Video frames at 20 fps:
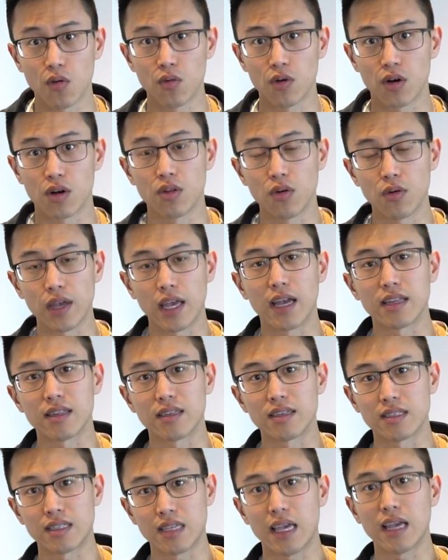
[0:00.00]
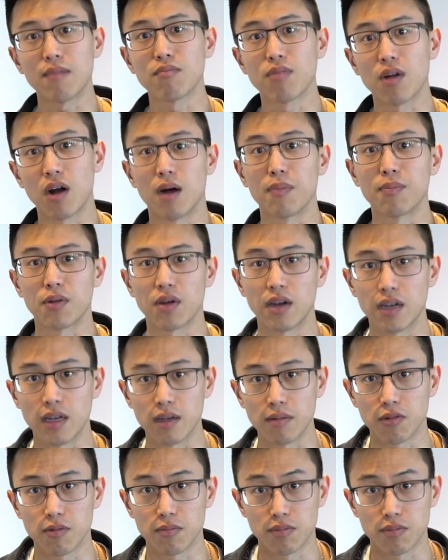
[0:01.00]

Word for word: we're looking at the same operating